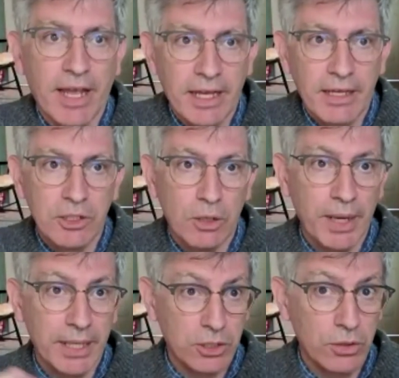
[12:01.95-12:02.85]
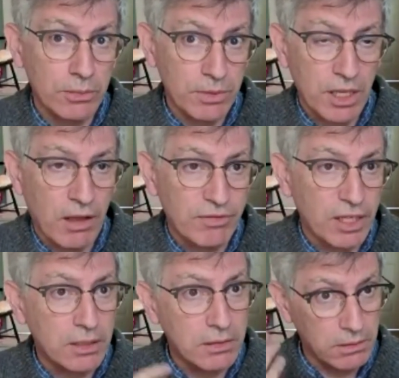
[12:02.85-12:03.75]
And, Pasteur himself
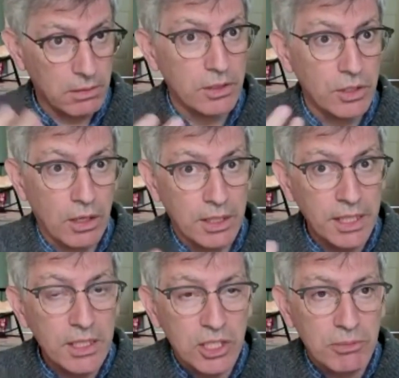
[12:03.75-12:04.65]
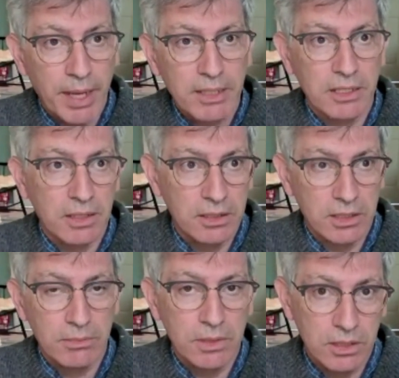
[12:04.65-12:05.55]
said, he suspected that
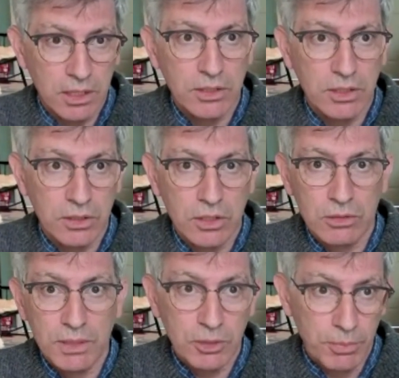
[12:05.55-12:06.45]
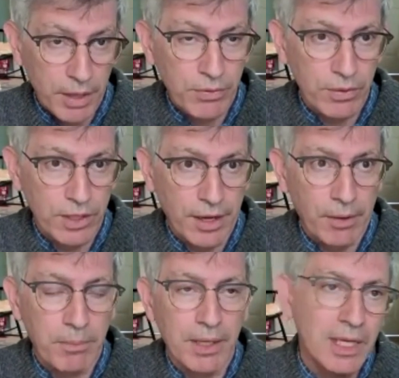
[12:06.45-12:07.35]
some diseases could be spread through the air,
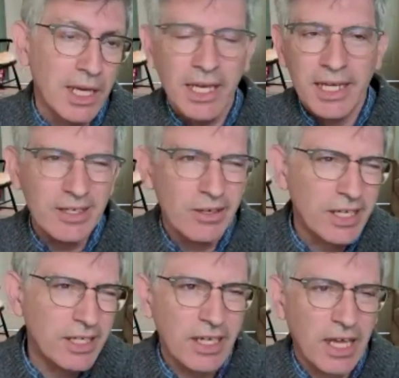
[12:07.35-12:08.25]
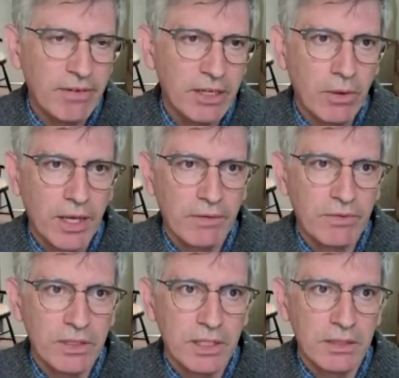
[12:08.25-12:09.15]
but, he didn't have any way of
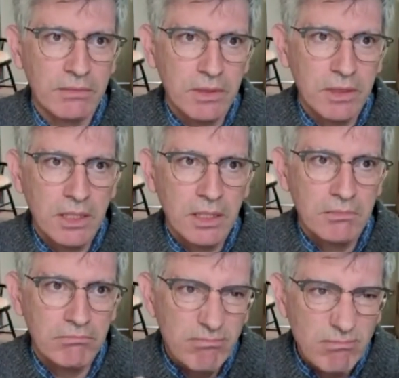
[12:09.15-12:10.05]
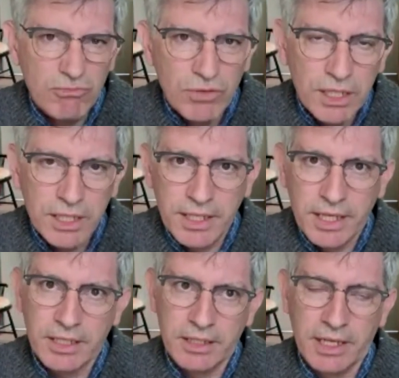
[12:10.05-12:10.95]
really
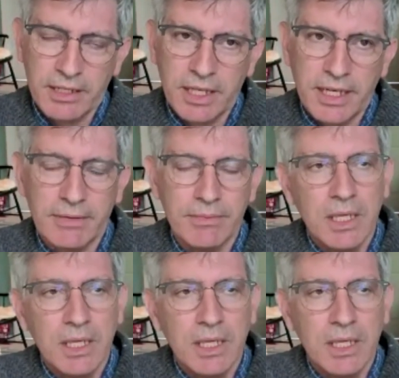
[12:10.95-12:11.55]
nailing that down.